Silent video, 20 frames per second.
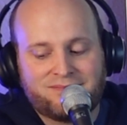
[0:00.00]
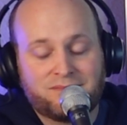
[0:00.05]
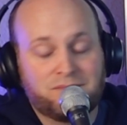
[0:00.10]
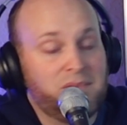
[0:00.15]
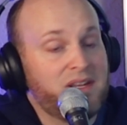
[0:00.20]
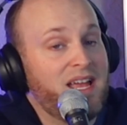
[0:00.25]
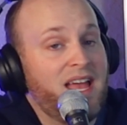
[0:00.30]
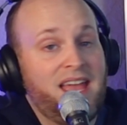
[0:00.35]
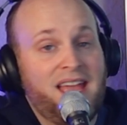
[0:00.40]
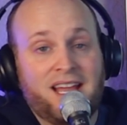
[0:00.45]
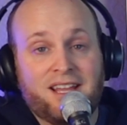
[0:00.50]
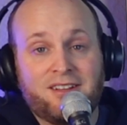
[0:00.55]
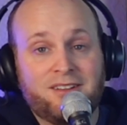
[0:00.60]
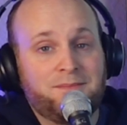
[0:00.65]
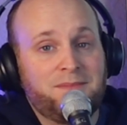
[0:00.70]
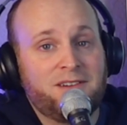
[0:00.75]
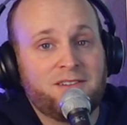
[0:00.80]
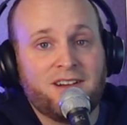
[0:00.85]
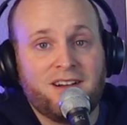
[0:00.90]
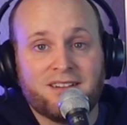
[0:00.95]
But hey, I could
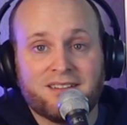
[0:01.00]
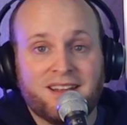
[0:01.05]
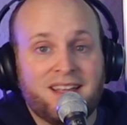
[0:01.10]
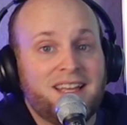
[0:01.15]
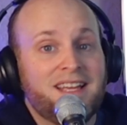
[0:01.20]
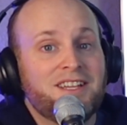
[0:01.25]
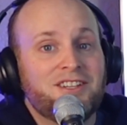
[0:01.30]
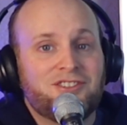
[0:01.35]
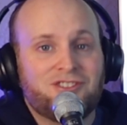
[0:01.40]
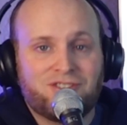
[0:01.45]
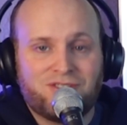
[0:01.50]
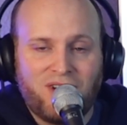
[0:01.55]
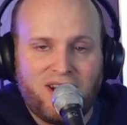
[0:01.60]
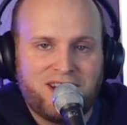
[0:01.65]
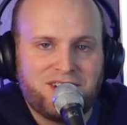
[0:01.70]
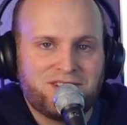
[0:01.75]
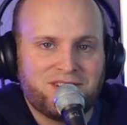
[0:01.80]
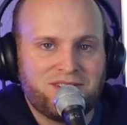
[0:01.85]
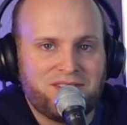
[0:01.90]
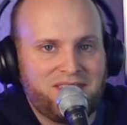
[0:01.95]
be wrong.
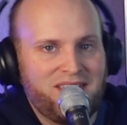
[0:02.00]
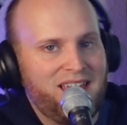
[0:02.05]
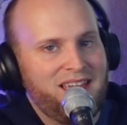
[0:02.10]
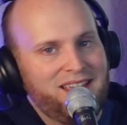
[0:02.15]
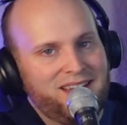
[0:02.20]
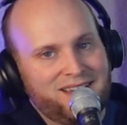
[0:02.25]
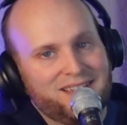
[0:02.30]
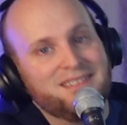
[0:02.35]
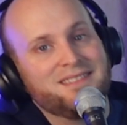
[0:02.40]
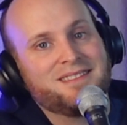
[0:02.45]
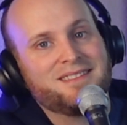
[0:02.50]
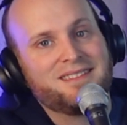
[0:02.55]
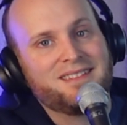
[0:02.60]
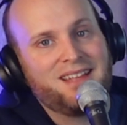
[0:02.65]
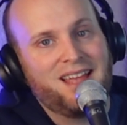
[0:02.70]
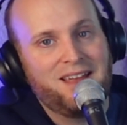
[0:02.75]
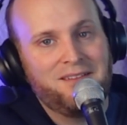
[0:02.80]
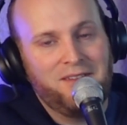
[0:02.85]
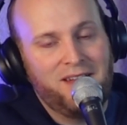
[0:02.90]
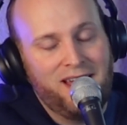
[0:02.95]
Stranger things
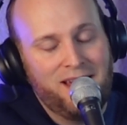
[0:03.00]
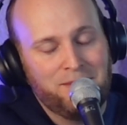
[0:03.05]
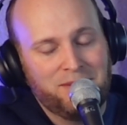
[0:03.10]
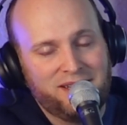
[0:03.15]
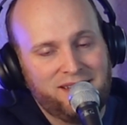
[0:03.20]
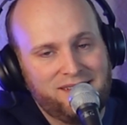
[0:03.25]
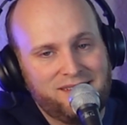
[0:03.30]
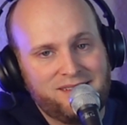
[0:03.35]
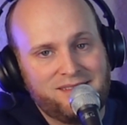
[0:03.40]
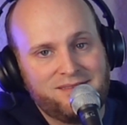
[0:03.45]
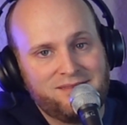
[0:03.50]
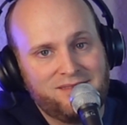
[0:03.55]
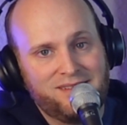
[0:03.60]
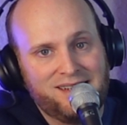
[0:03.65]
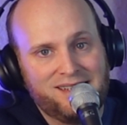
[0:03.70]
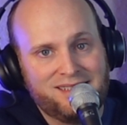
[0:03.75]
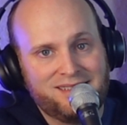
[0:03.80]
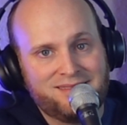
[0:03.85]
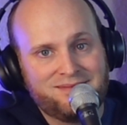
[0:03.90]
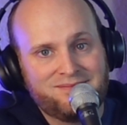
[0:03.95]
have happened,
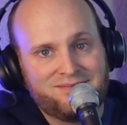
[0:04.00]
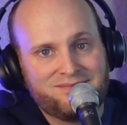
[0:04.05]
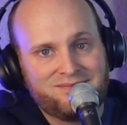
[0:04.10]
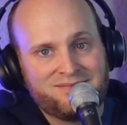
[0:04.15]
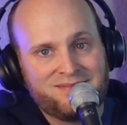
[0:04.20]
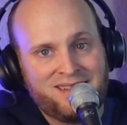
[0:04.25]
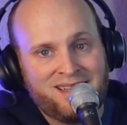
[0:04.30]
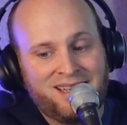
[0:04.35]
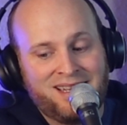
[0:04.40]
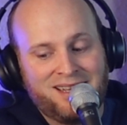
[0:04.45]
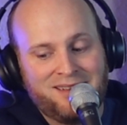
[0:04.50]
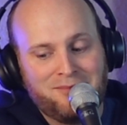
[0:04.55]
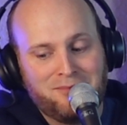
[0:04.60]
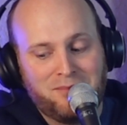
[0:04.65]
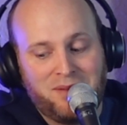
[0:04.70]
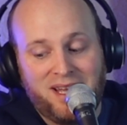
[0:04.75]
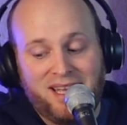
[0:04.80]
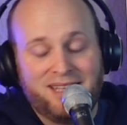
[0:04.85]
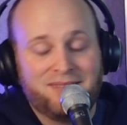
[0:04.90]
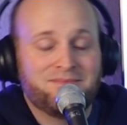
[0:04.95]
right?
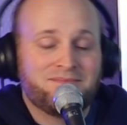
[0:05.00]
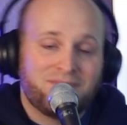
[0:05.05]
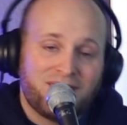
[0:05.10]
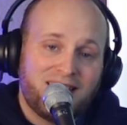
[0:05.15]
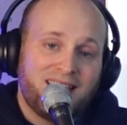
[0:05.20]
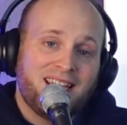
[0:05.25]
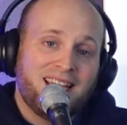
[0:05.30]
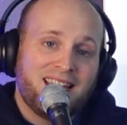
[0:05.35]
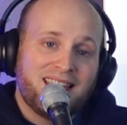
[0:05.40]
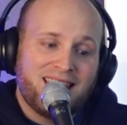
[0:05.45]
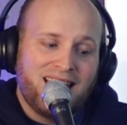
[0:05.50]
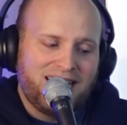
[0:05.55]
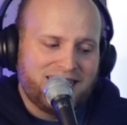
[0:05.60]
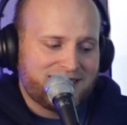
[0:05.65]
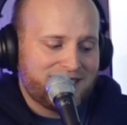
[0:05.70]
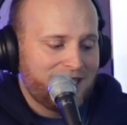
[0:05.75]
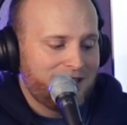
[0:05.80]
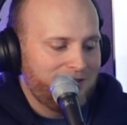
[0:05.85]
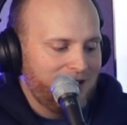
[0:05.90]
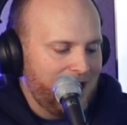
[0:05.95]
But
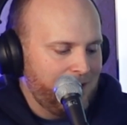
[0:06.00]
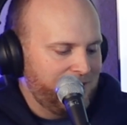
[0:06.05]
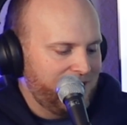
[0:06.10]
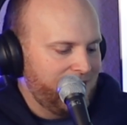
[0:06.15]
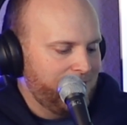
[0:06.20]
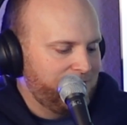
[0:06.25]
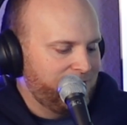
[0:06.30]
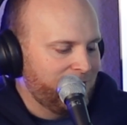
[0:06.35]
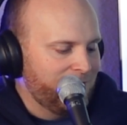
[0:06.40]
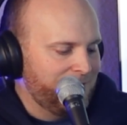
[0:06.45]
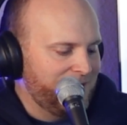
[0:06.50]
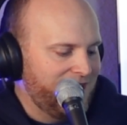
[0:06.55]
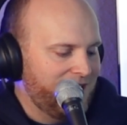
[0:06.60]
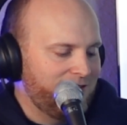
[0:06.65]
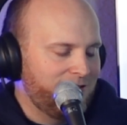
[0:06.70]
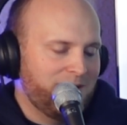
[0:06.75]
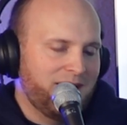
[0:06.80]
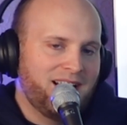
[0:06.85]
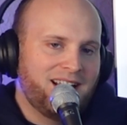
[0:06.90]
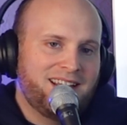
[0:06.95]
that's going to wrap it up for me,
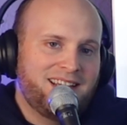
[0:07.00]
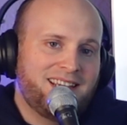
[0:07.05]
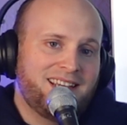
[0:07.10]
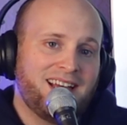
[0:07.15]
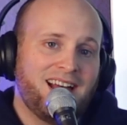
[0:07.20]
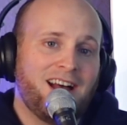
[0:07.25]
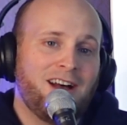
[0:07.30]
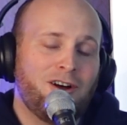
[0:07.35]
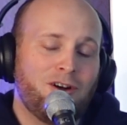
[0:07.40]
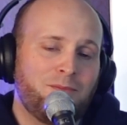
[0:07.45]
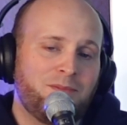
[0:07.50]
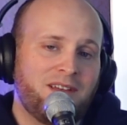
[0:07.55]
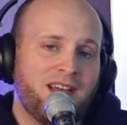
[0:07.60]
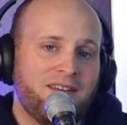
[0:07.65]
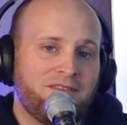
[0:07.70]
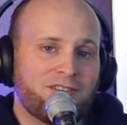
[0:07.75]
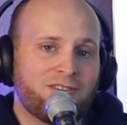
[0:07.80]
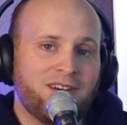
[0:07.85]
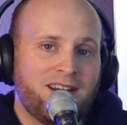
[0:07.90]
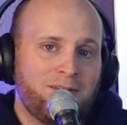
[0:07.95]
everybody. I hope you
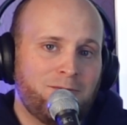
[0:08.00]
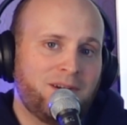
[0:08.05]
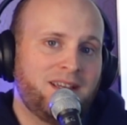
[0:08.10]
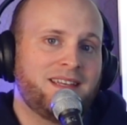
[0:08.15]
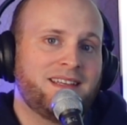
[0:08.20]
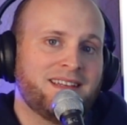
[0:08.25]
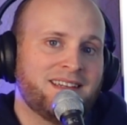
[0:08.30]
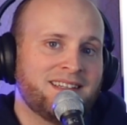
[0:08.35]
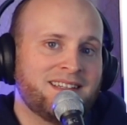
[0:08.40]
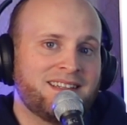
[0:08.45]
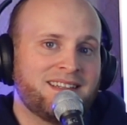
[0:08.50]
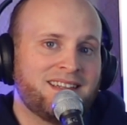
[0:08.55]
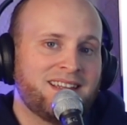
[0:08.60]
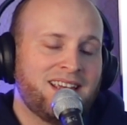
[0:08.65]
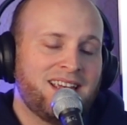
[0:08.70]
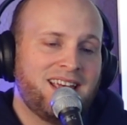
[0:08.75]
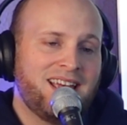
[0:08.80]
have a great weekend.